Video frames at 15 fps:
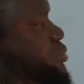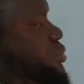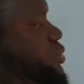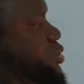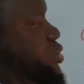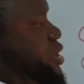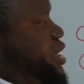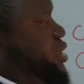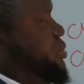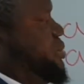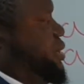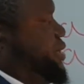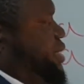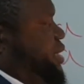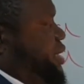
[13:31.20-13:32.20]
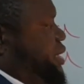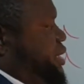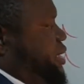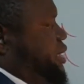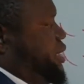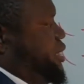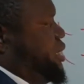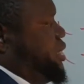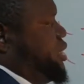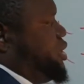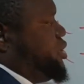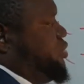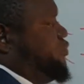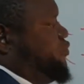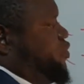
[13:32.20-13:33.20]
So this will be 3
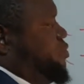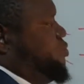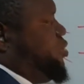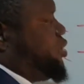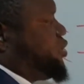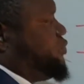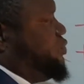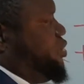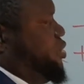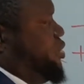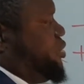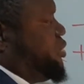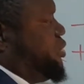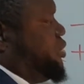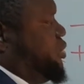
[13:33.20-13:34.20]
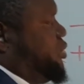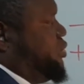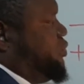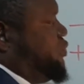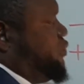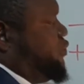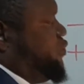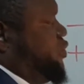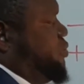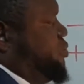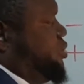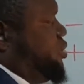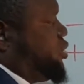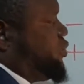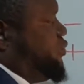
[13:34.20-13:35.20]
into 4 plus 4. 4
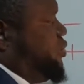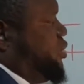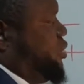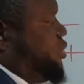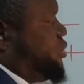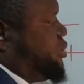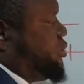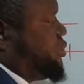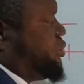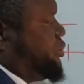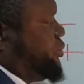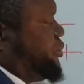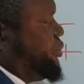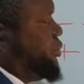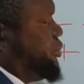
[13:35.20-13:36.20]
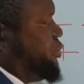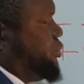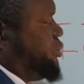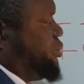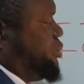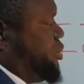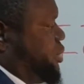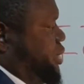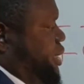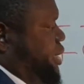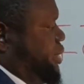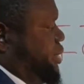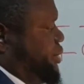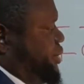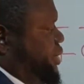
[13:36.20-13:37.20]
plus 4.
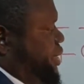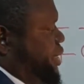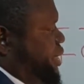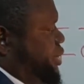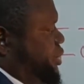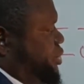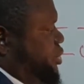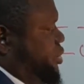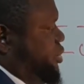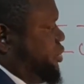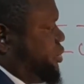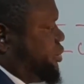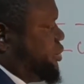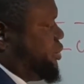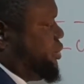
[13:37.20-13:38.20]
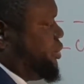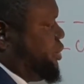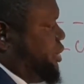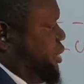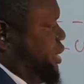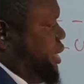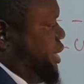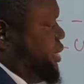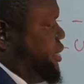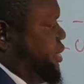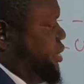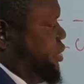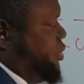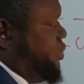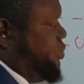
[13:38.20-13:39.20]
Okay? 3 into 8,
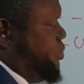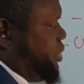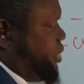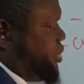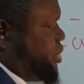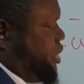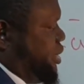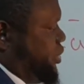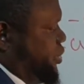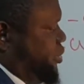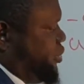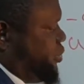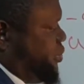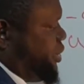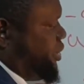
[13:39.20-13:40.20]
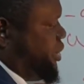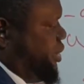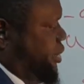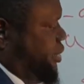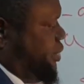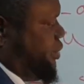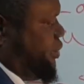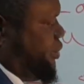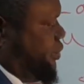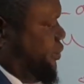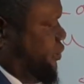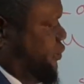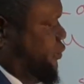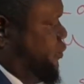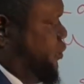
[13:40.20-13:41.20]
which is equal to
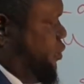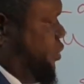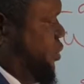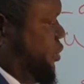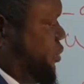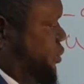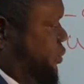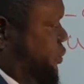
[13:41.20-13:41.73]
24.